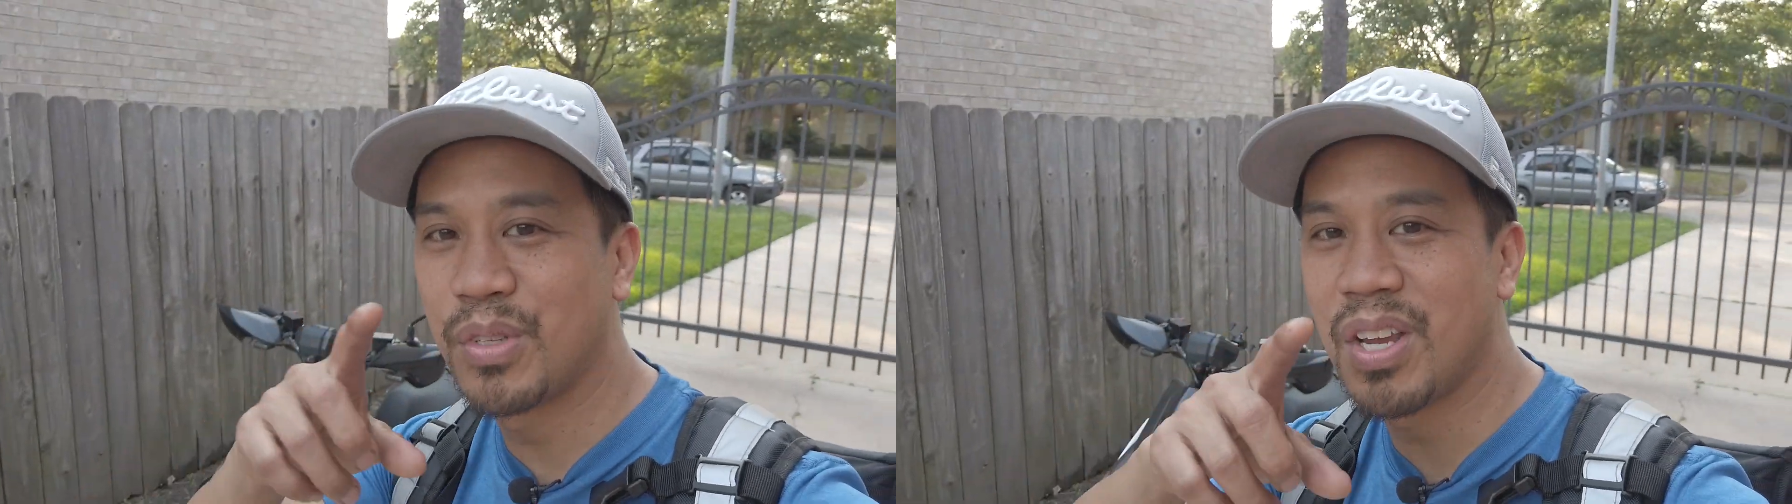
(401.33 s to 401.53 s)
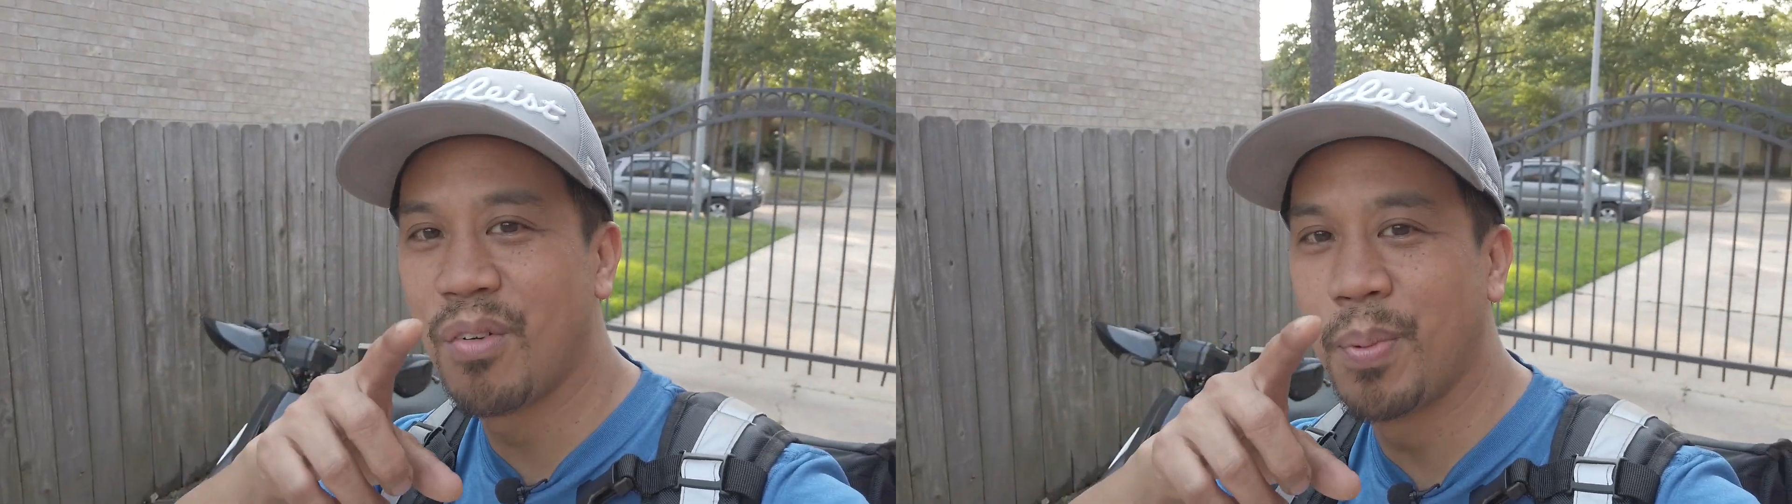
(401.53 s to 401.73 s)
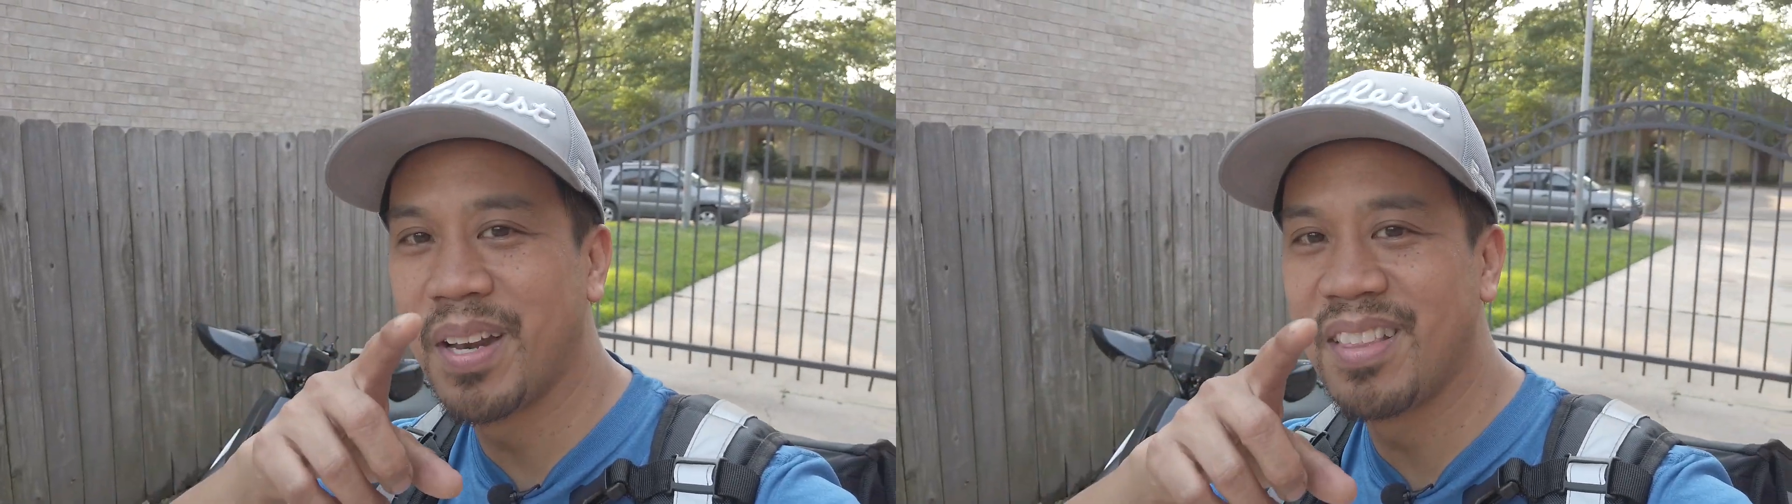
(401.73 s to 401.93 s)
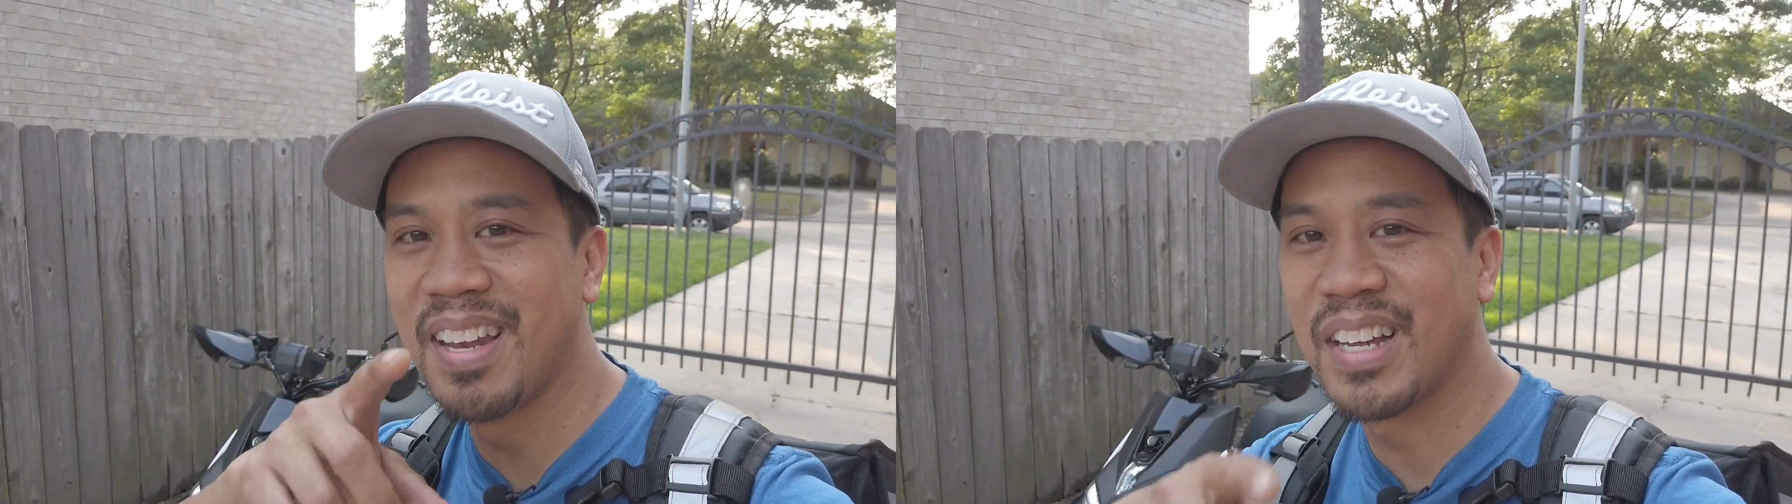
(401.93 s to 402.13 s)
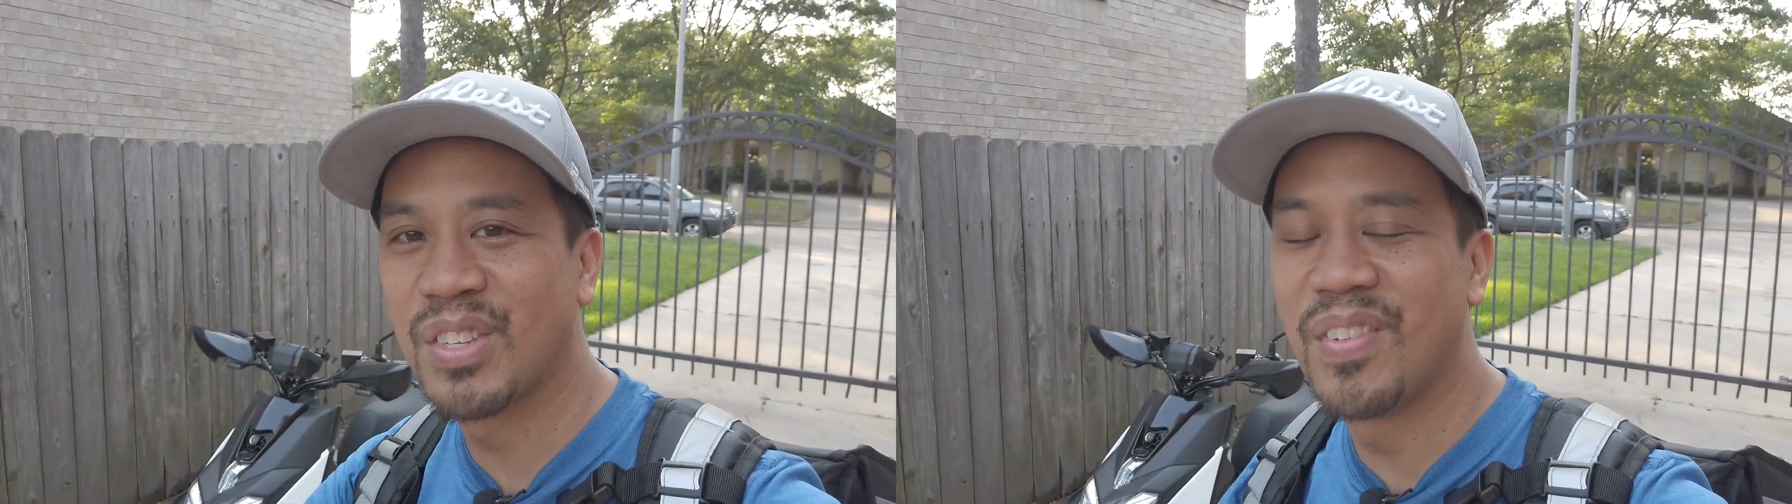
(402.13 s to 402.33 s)
will see everybody
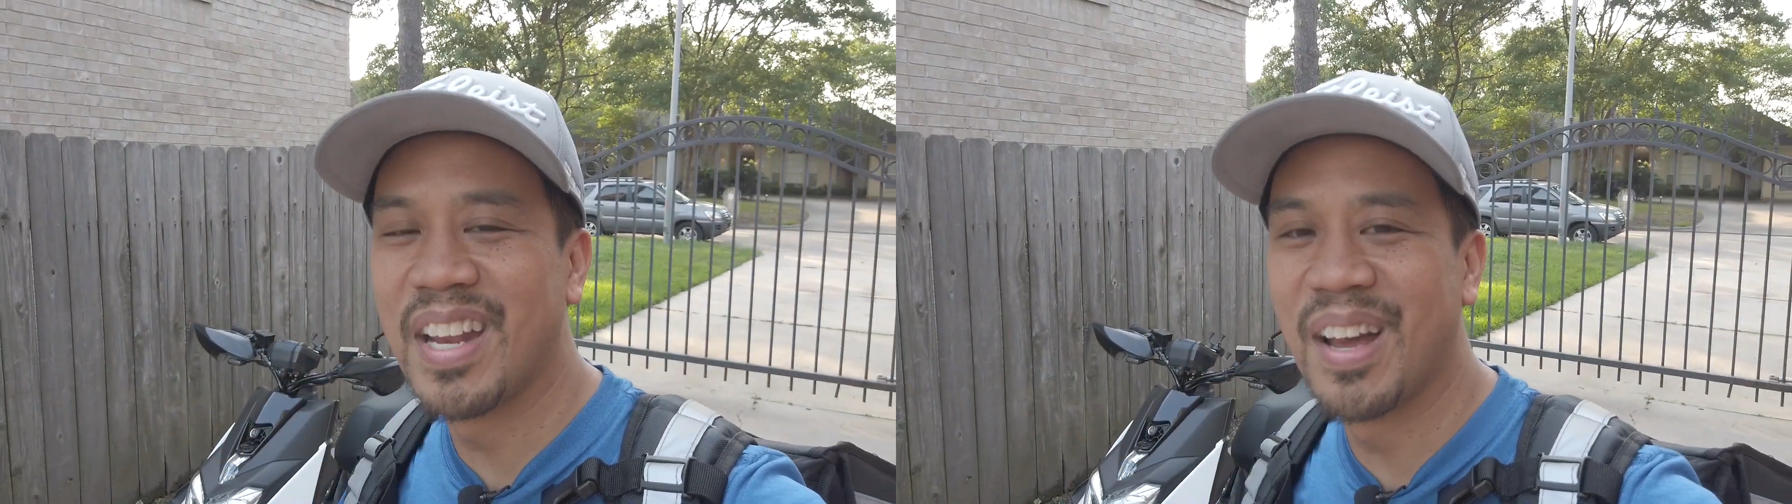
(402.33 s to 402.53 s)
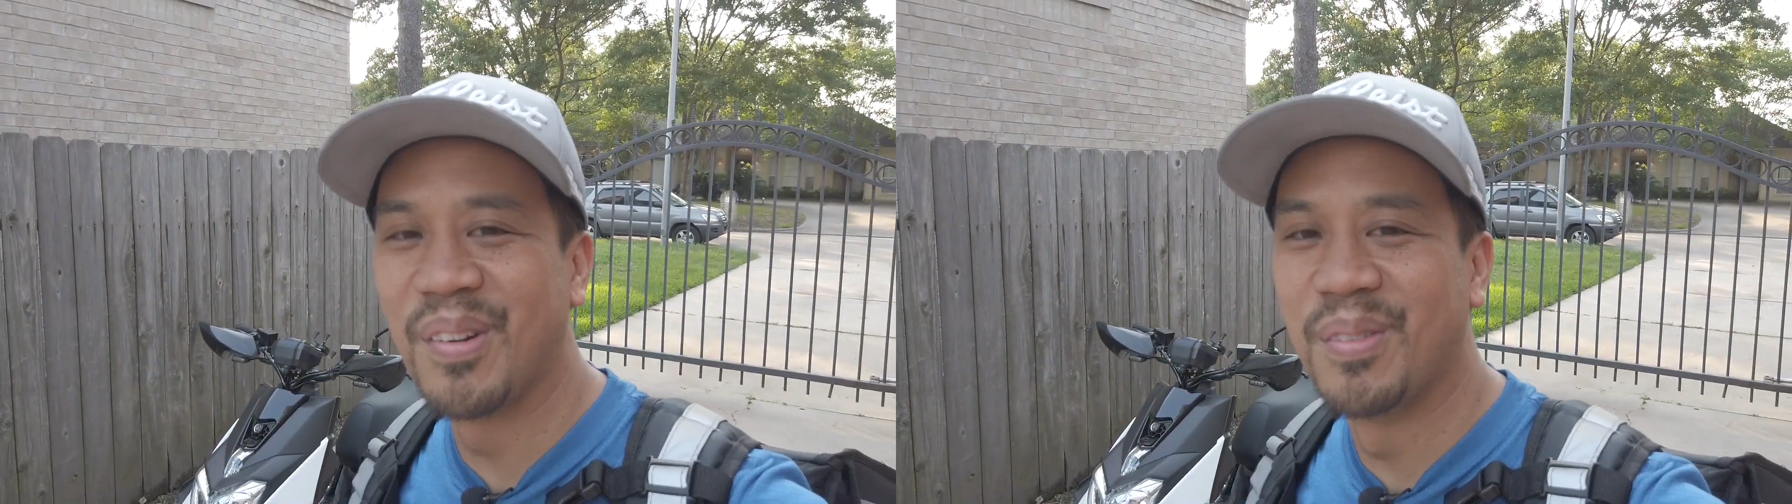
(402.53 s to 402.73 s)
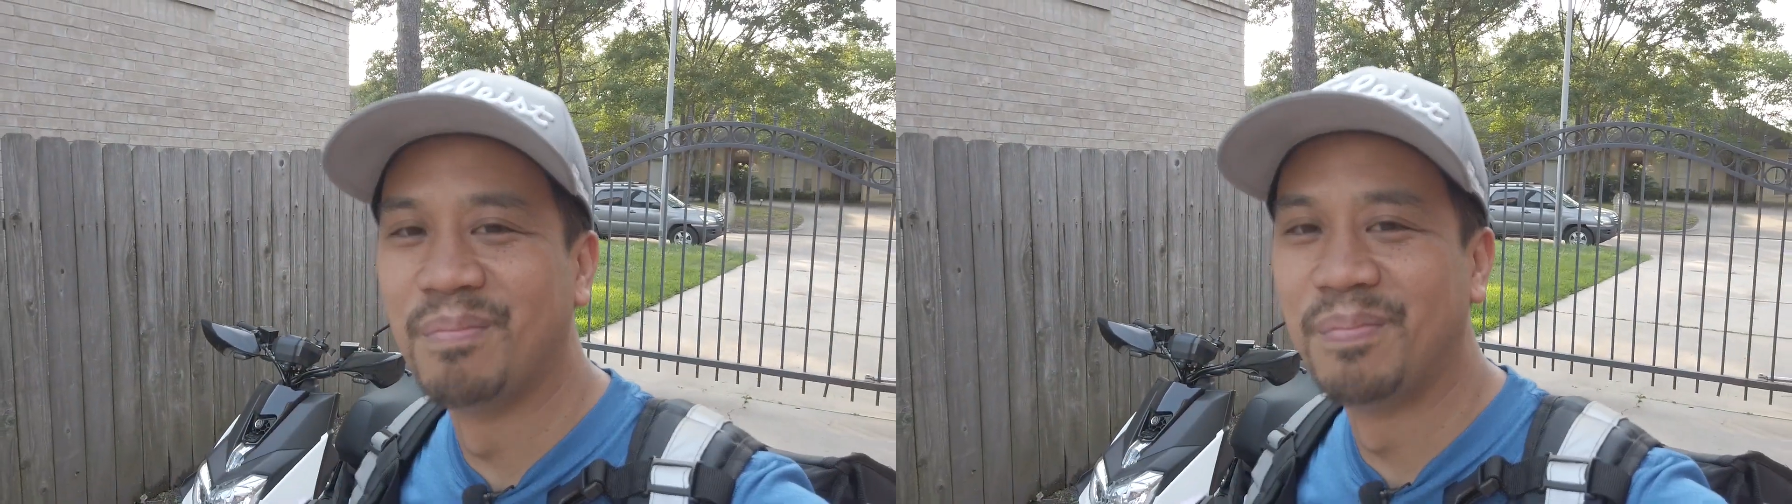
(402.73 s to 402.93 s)
in the next video.